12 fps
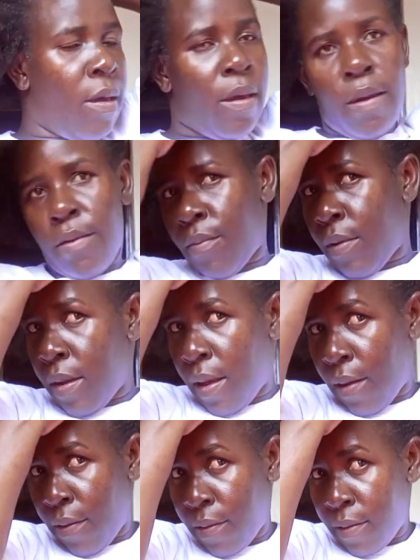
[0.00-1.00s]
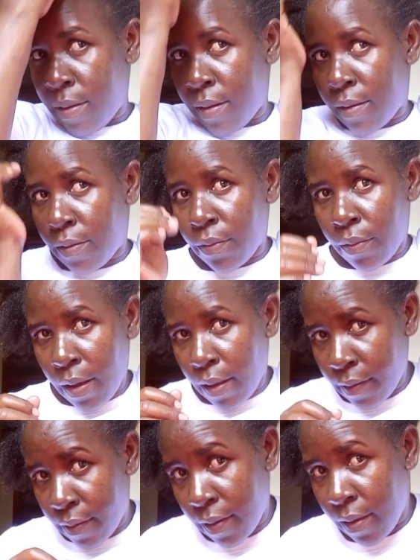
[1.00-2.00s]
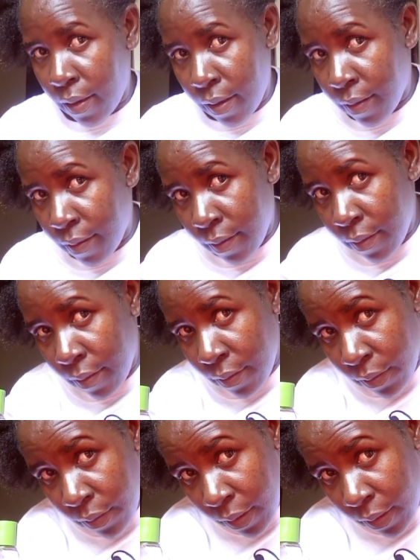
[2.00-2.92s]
And when I hold it, you can see it's